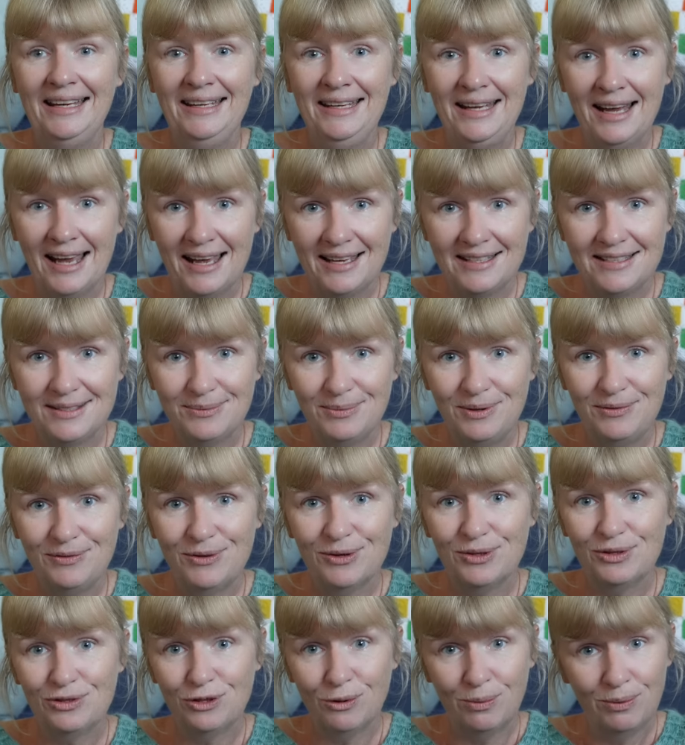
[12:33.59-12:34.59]
Yes, we've
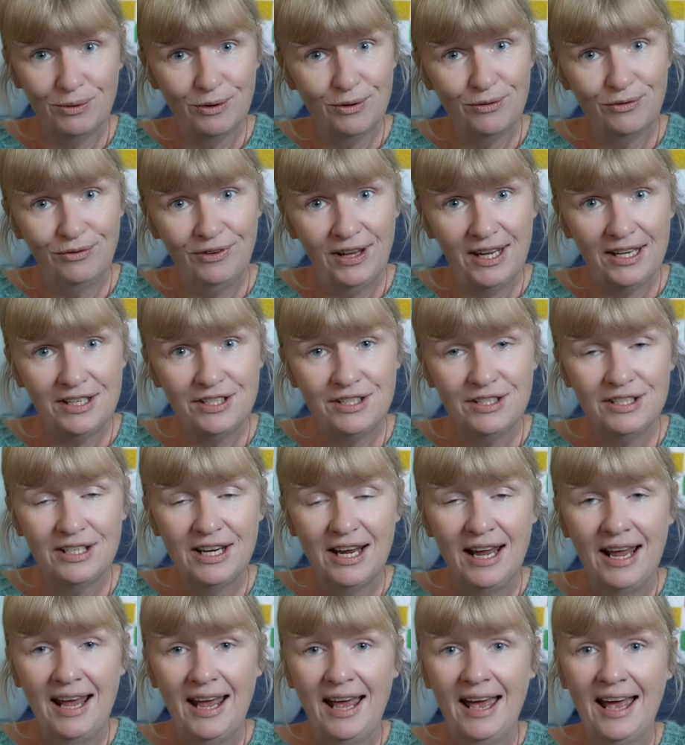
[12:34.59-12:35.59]
got tropical
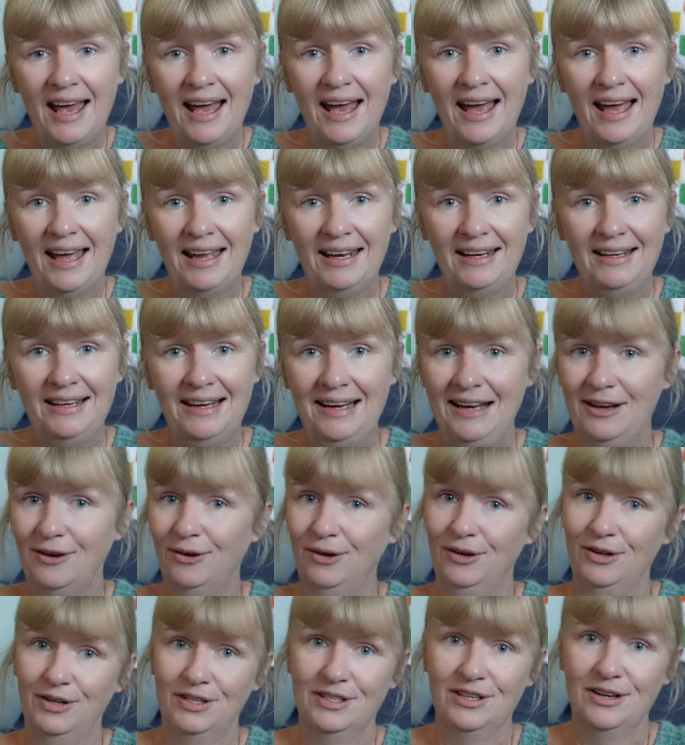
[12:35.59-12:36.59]
fish and
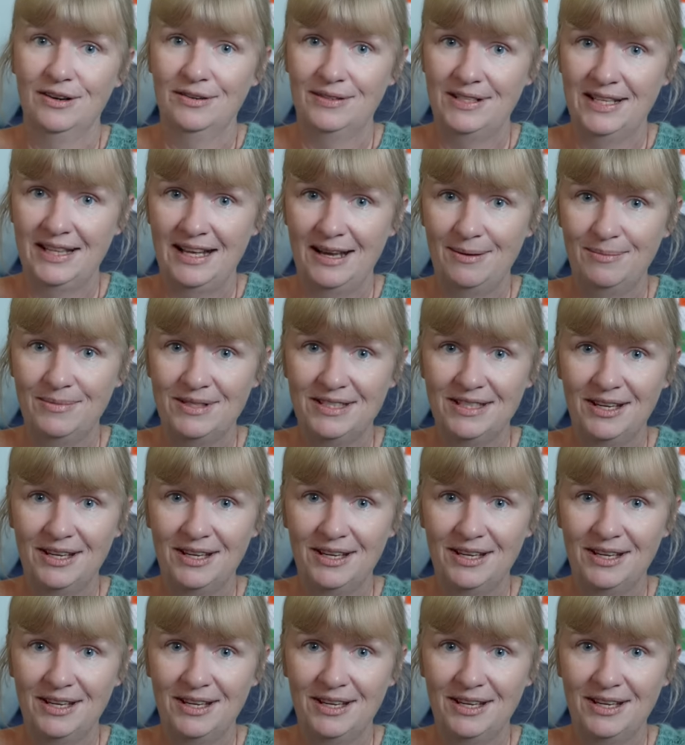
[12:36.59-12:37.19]
Leon looks after them.